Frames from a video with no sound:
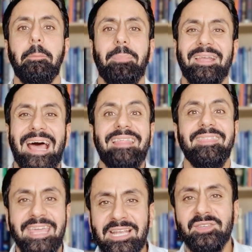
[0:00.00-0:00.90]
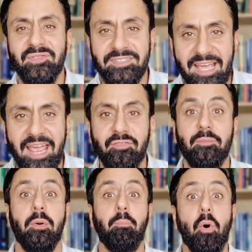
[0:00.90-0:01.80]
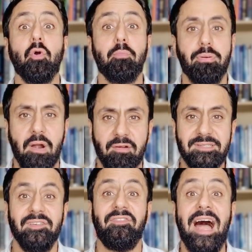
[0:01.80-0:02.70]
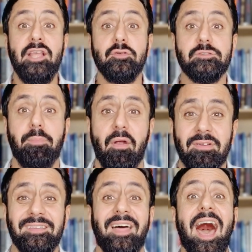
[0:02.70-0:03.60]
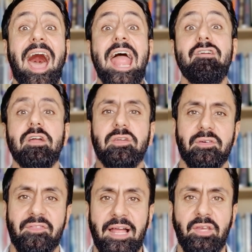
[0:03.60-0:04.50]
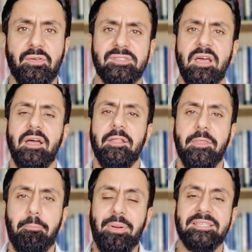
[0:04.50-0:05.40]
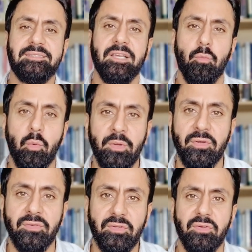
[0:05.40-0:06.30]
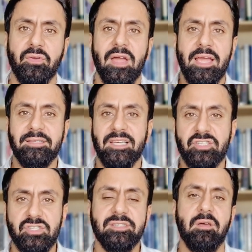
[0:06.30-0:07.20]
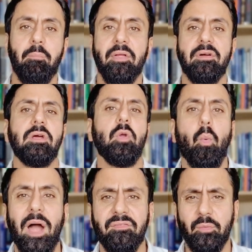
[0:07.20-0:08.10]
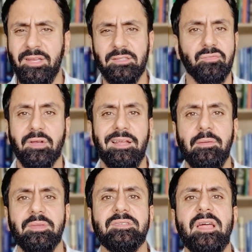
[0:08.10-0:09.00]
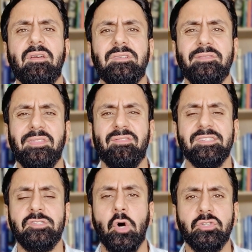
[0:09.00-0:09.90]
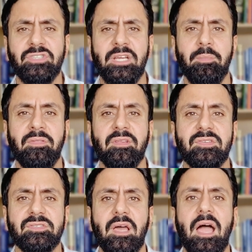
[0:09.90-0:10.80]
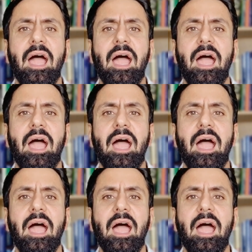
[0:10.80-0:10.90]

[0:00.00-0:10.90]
But at the end of the day, from a moral priority, values priority, the hierarchy of values, the best thing a woman can do is that she is a mother and a wife. We need to reclaim this narrative, and there is no shame in this.